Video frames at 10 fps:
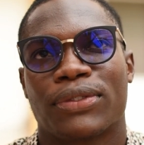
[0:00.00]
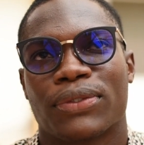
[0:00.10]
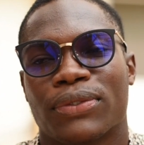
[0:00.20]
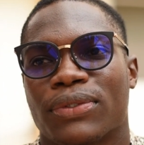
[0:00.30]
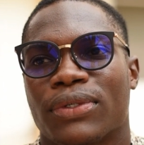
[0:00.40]

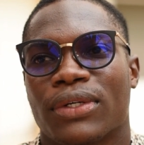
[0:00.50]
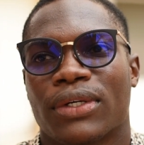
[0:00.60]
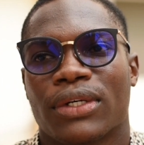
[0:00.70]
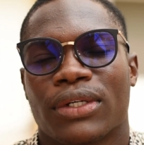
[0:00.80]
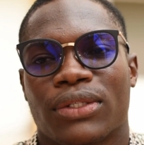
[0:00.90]

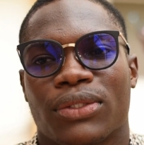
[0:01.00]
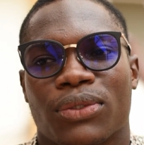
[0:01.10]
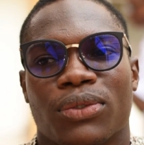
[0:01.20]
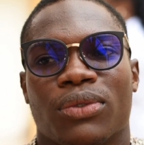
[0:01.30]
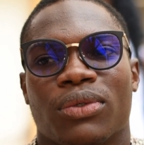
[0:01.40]

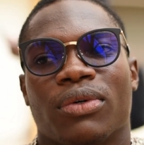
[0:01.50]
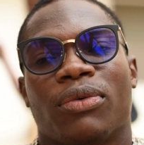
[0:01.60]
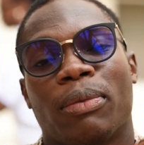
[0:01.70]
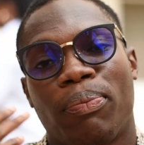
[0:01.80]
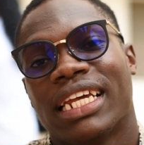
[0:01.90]
to
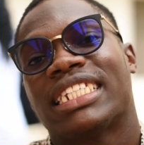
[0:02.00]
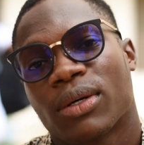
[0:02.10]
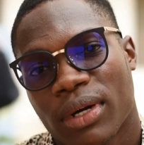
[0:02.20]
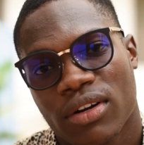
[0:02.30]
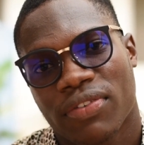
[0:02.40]
replace
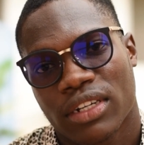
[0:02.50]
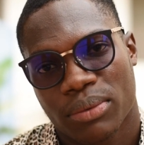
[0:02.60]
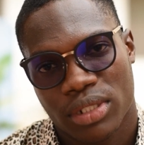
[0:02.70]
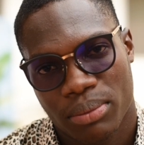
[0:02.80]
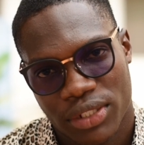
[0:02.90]
the work of an
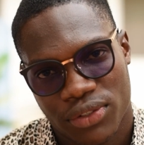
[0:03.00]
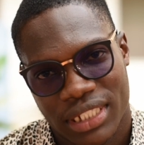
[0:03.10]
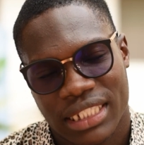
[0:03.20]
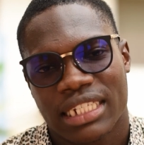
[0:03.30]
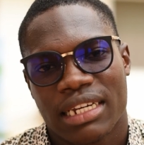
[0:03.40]

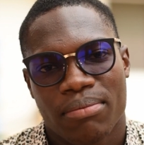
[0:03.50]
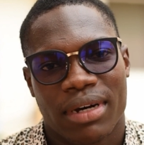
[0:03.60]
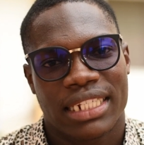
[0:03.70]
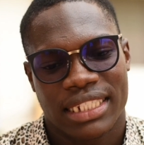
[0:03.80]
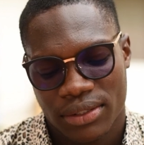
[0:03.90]
optometrist,
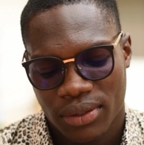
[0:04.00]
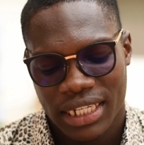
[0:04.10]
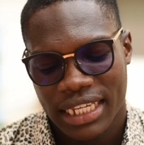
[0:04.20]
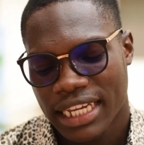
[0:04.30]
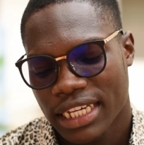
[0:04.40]
but is
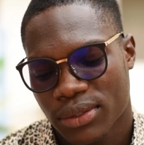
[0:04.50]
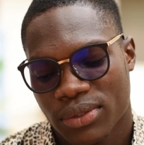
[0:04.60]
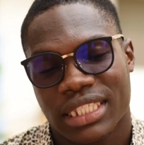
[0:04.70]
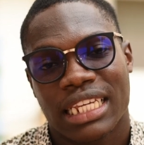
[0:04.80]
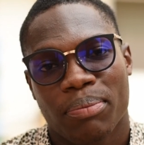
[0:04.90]
only here
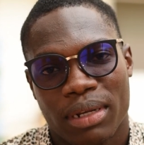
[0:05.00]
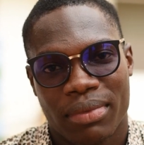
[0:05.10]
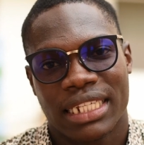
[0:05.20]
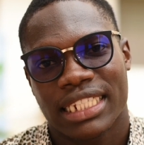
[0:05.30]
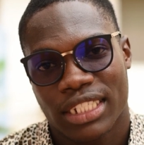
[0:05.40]
to
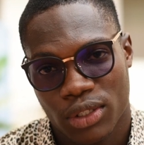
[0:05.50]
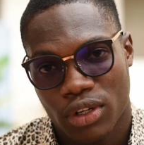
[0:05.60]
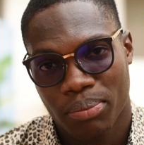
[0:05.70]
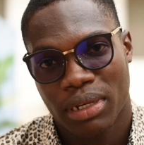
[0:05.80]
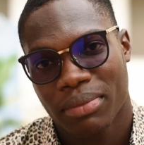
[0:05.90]
supplement and to
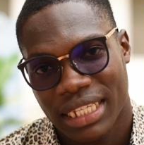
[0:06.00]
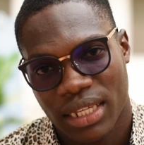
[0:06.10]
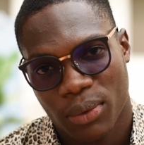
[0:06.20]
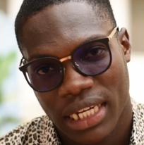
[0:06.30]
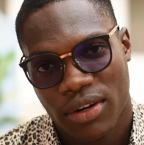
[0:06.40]
complement
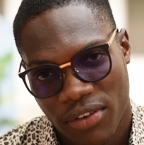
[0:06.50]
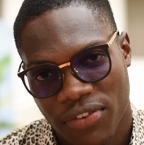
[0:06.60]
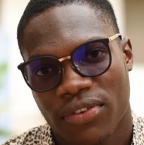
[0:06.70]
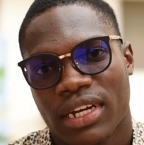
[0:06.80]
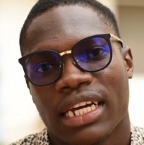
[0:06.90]
the work of
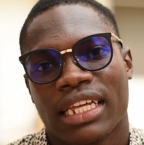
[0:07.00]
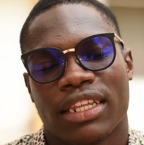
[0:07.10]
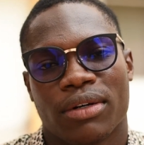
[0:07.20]
the